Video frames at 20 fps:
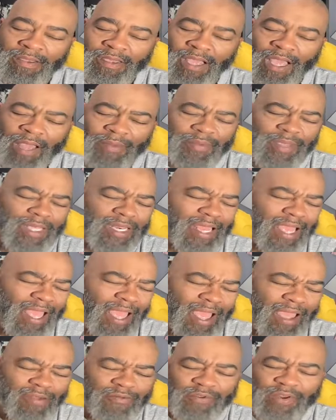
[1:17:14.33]
I mean,
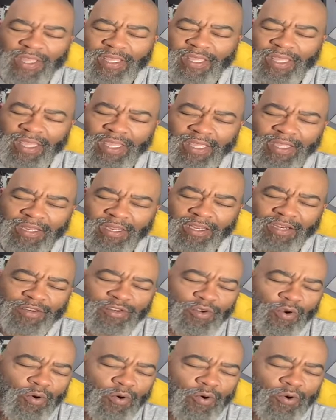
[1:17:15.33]
everything, the
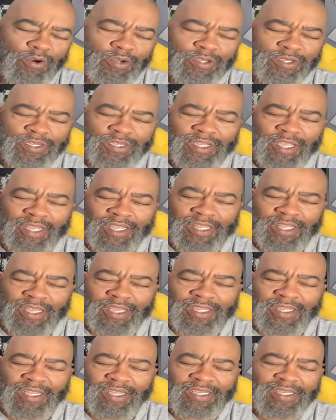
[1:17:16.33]
doors, the,
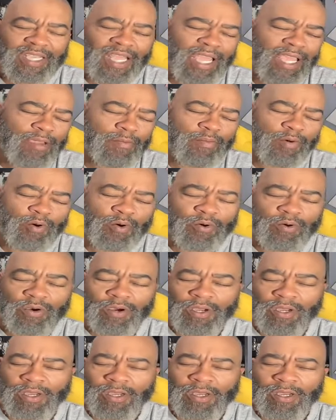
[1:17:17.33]
the, the table,
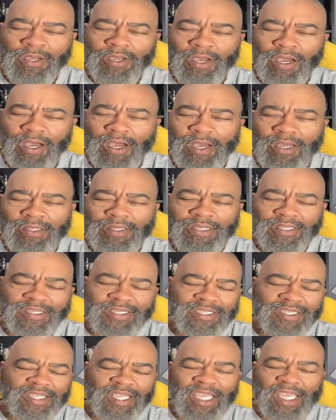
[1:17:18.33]
uh, the
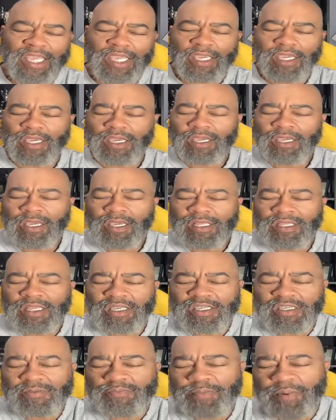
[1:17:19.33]
sink, the
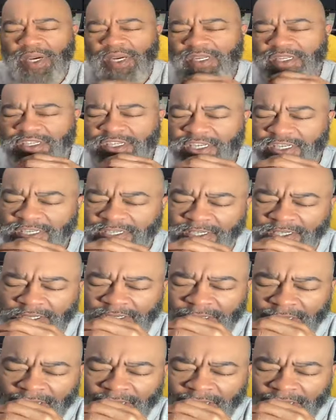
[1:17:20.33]
sponges,